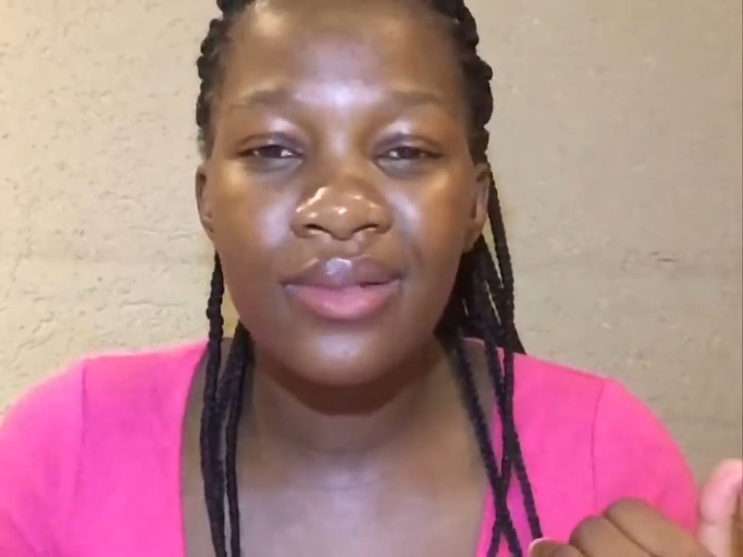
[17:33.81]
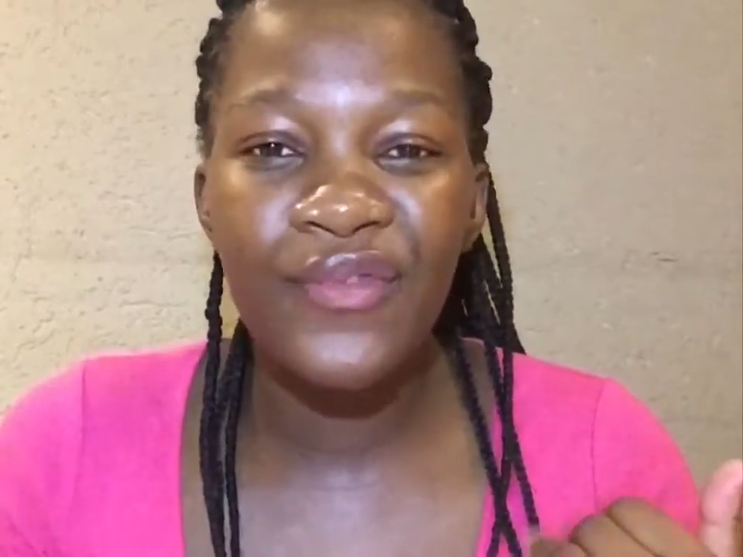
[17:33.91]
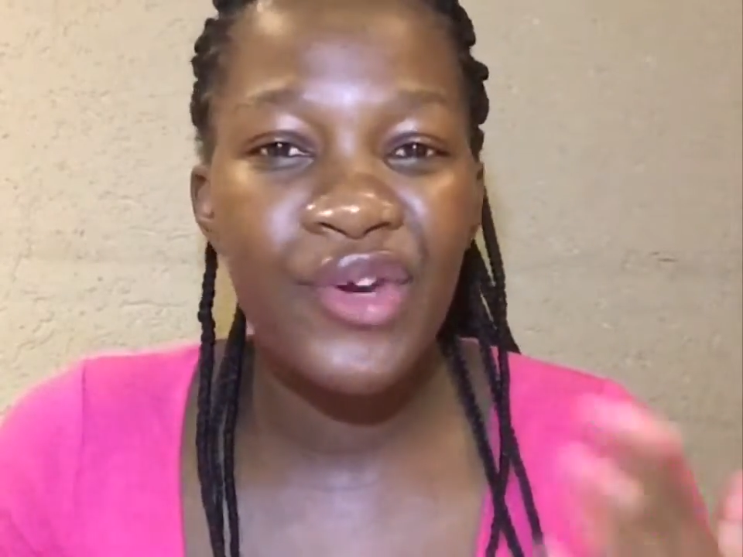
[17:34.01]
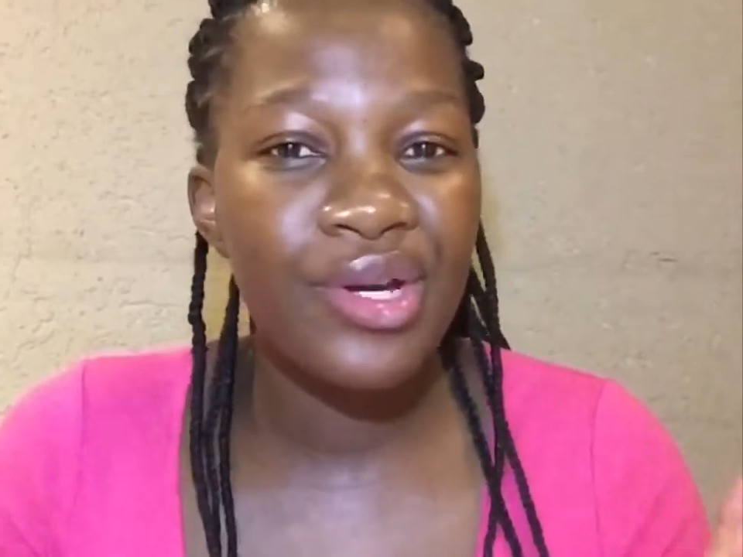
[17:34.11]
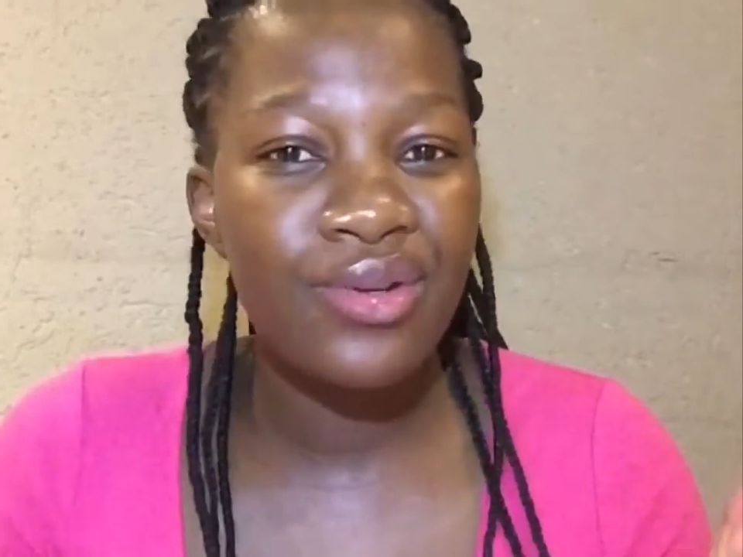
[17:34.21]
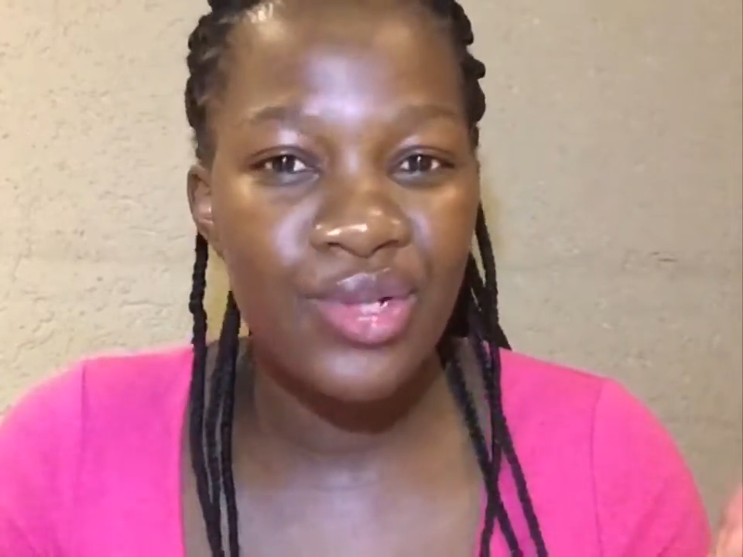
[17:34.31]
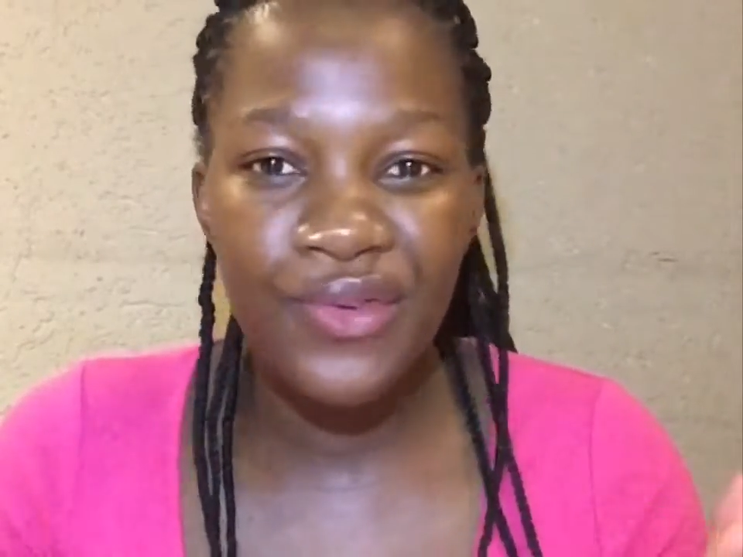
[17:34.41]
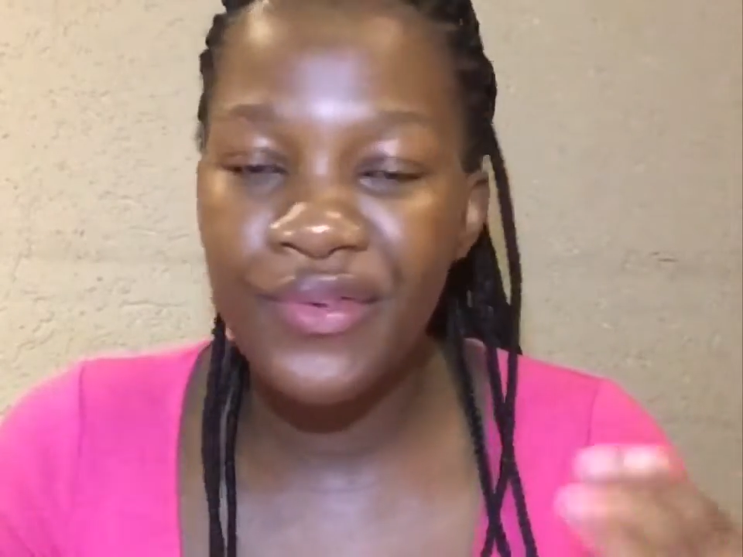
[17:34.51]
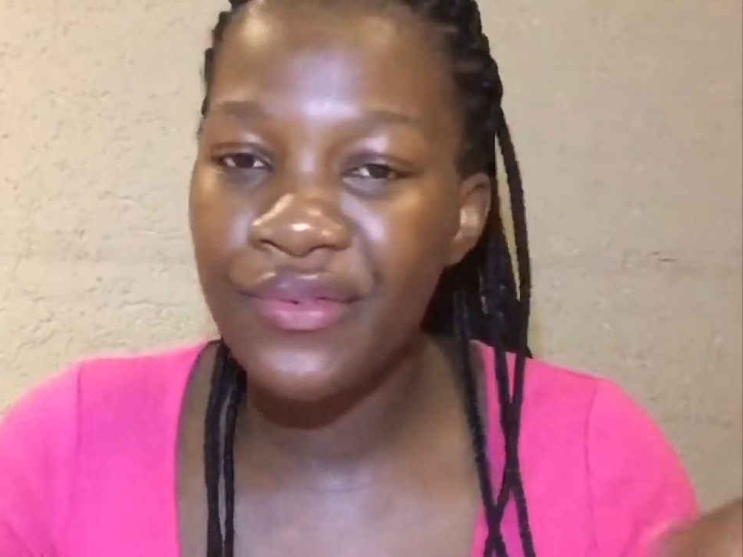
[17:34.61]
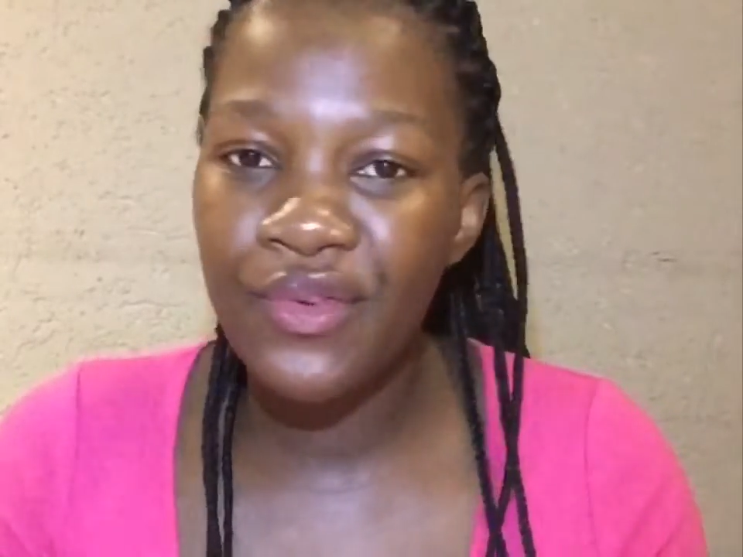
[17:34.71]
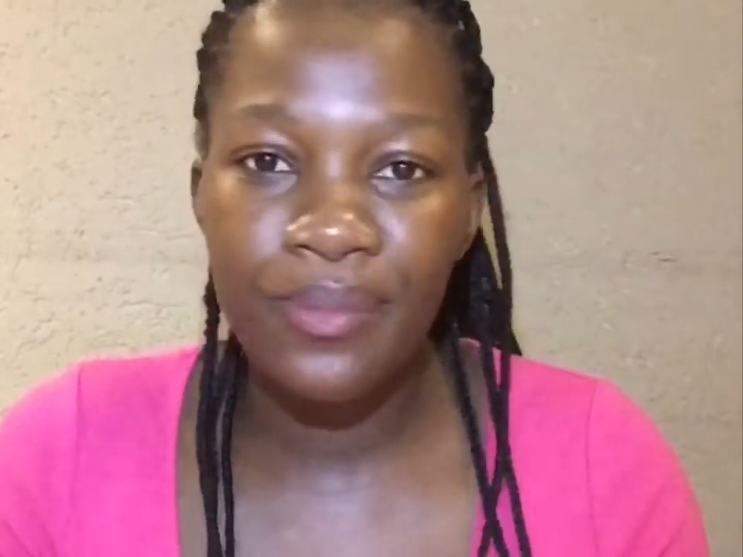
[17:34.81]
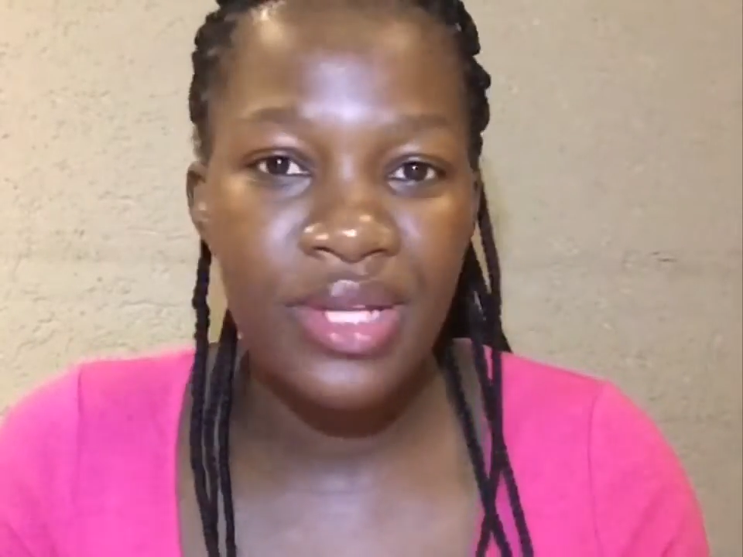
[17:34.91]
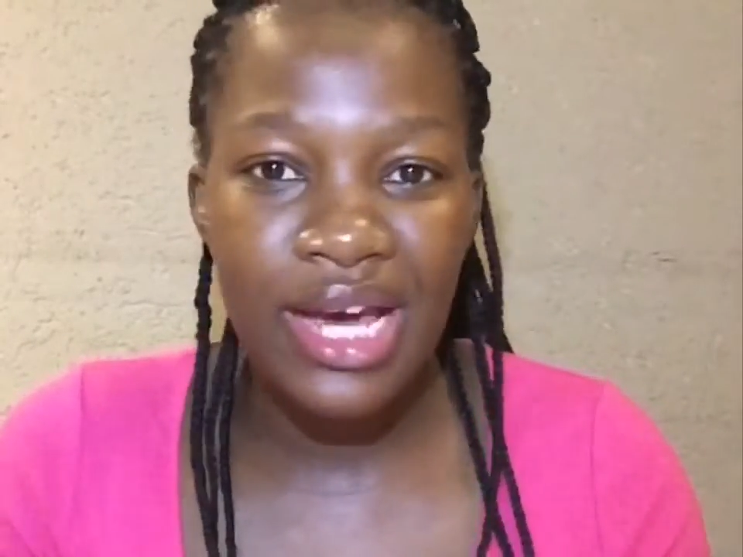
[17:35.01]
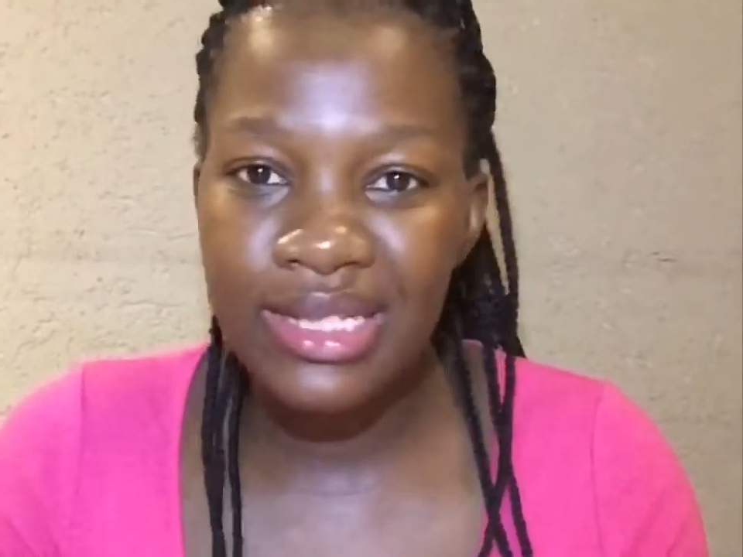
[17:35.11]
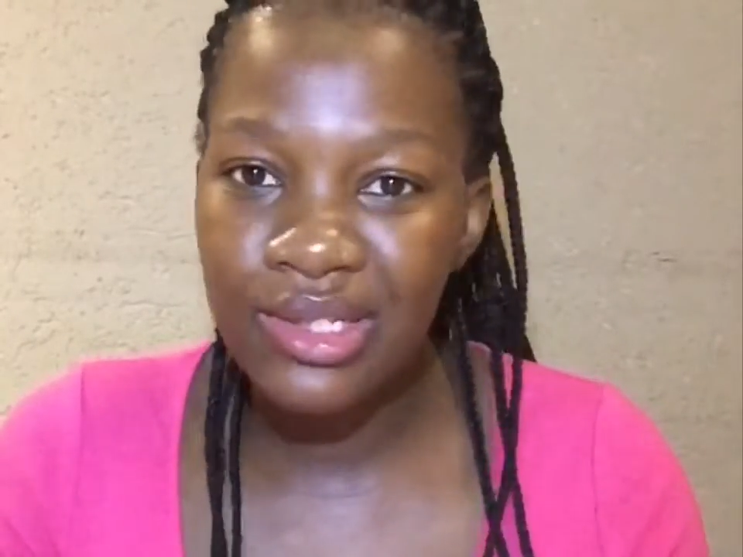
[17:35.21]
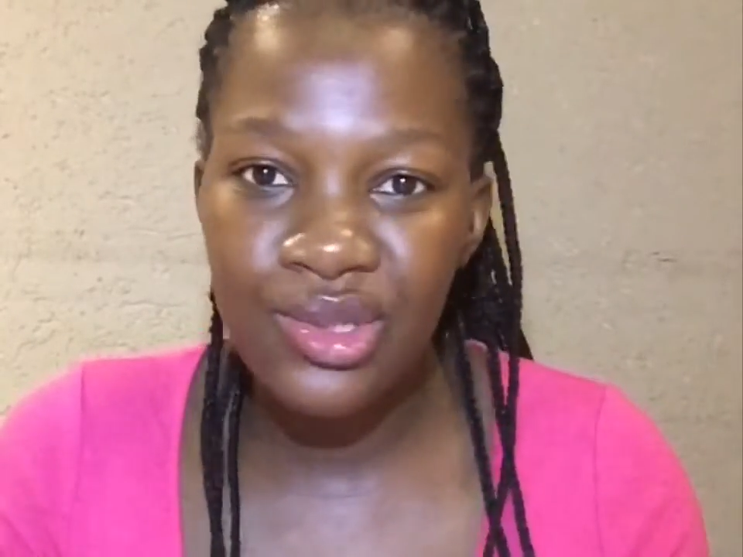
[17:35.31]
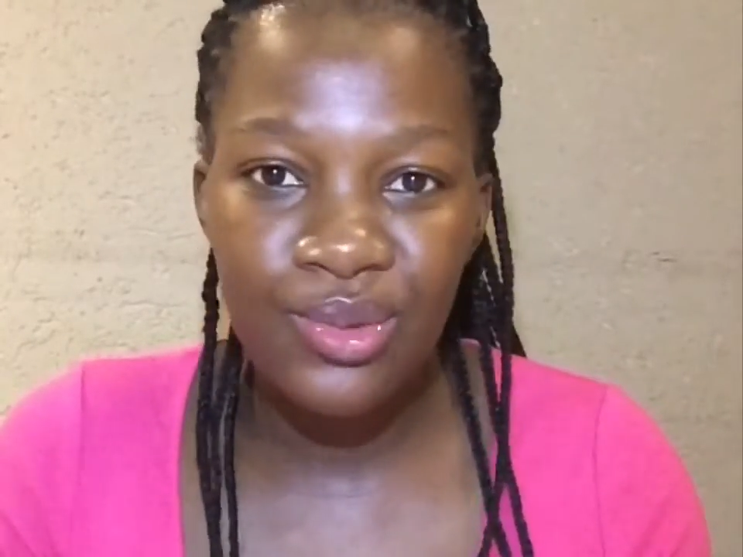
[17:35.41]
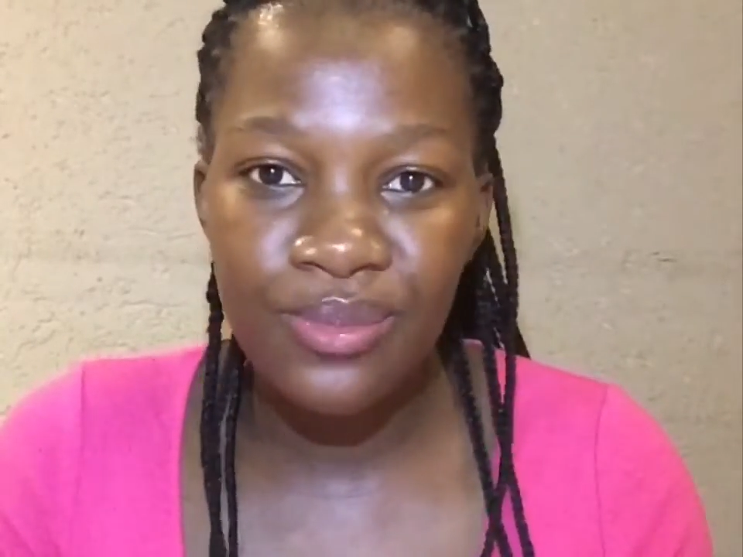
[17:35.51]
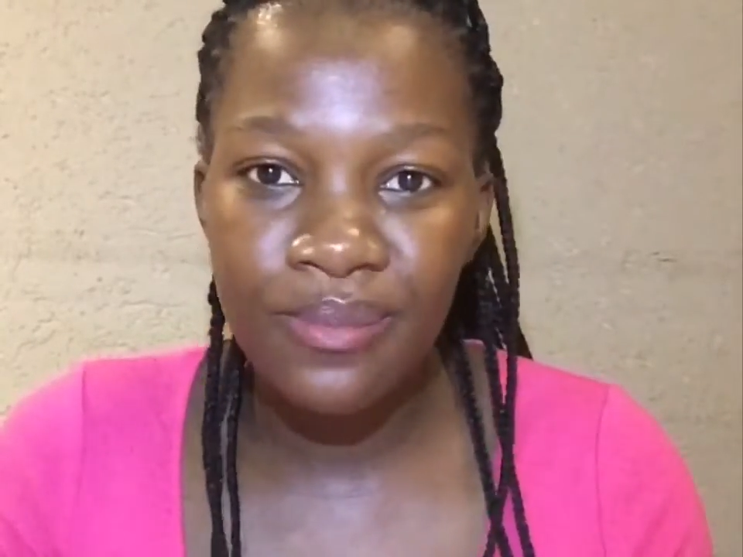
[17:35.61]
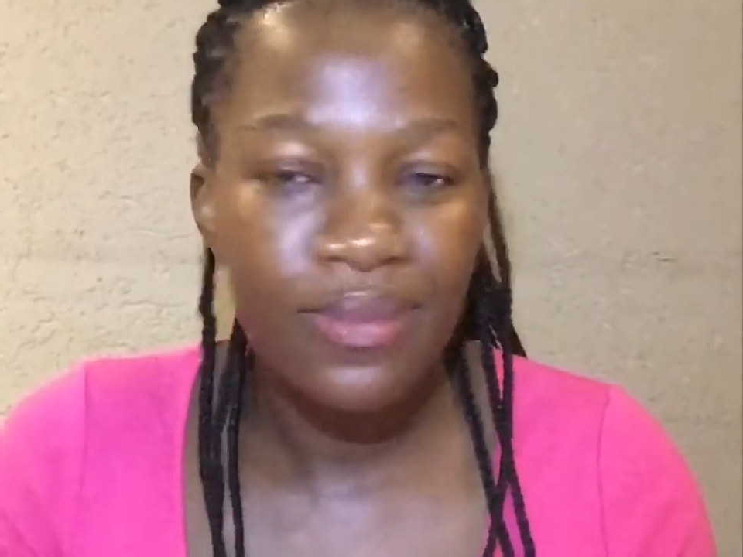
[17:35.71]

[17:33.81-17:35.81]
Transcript: very different from the other two.